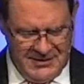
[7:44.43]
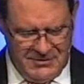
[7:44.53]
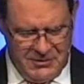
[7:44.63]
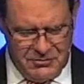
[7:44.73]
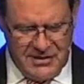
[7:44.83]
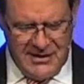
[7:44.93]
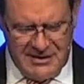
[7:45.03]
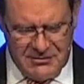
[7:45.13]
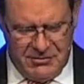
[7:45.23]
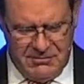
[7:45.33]
Those that
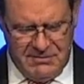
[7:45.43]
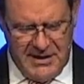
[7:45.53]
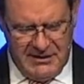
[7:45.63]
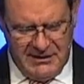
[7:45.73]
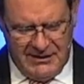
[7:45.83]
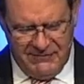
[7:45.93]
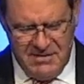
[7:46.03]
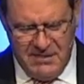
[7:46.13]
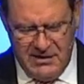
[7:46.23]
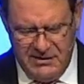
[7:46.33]
entered, male and
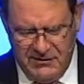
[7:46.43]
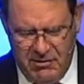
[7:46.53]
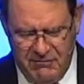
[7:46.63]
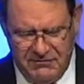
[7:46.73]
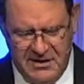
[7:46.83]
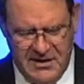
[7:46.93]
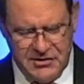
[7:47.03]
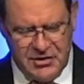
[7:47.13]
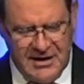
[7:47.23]
female of all flesh,